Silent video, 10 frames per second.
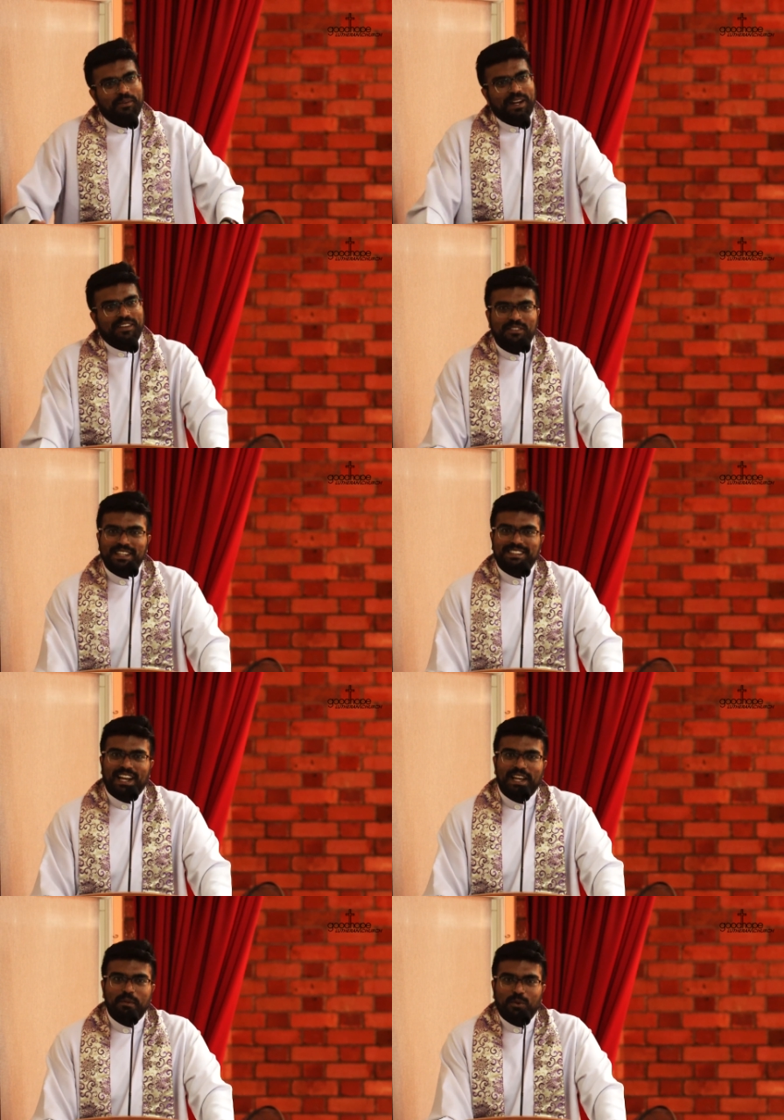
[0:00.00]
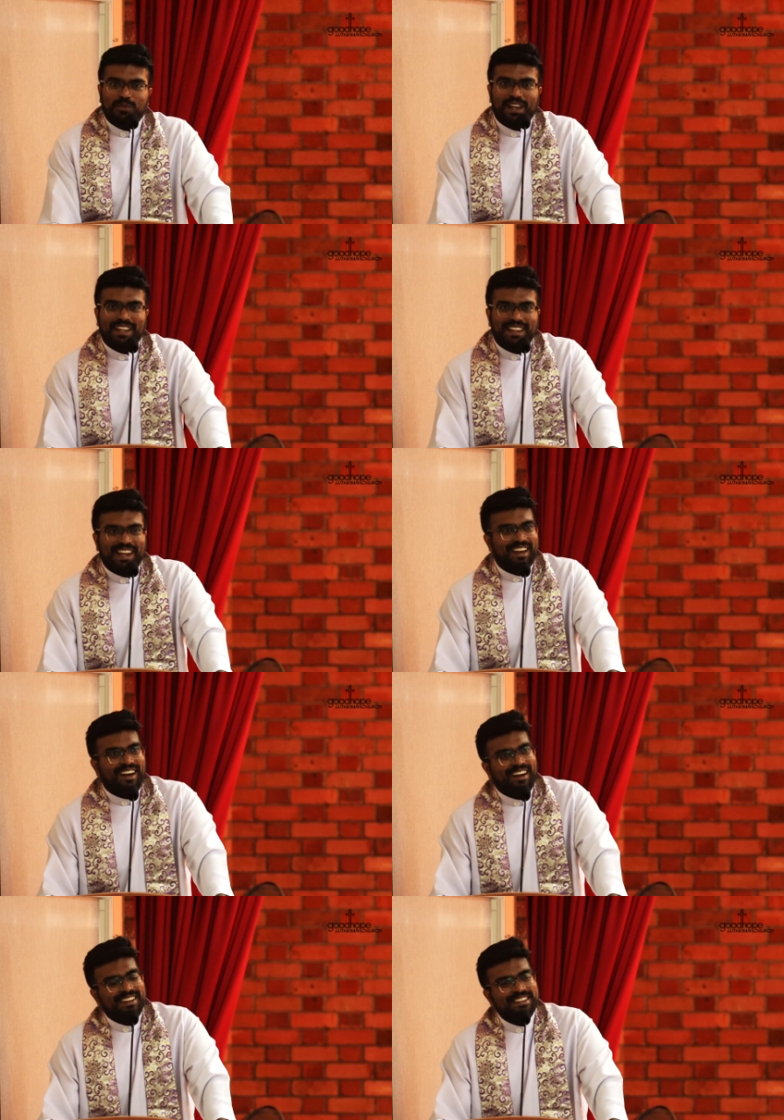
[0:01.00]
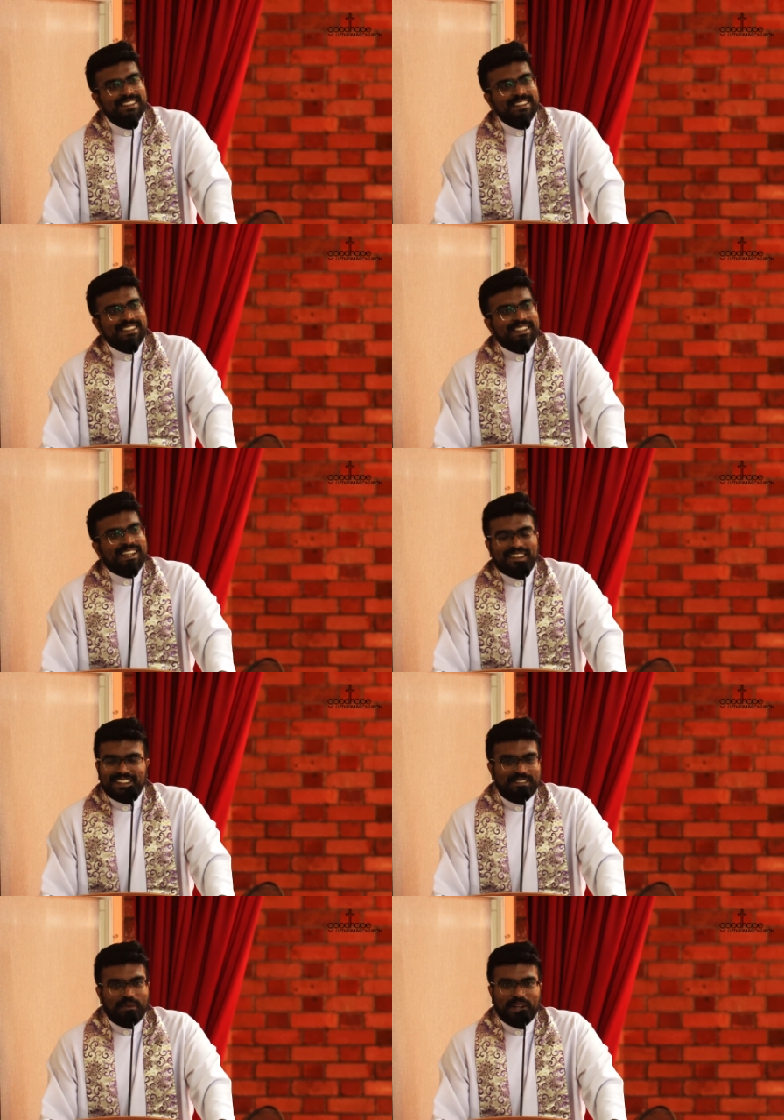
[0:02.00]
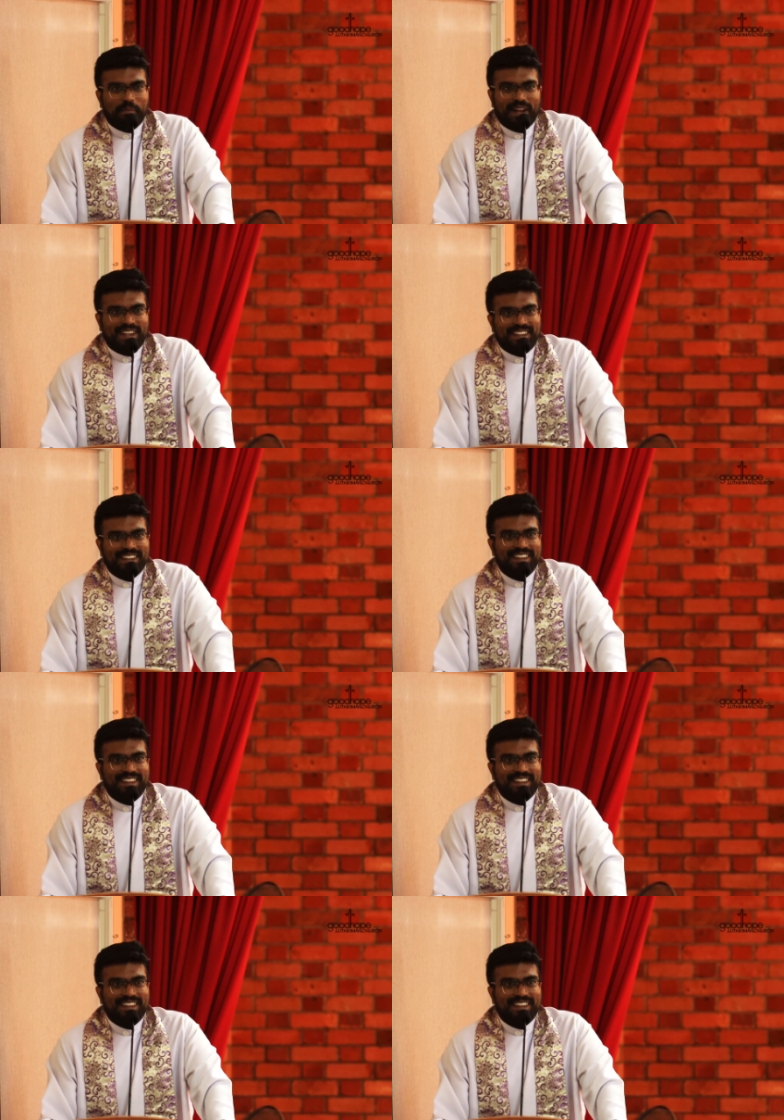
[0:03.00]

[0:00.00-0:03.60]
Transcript: What if we suddenly moved like that? Huh? It's very bad.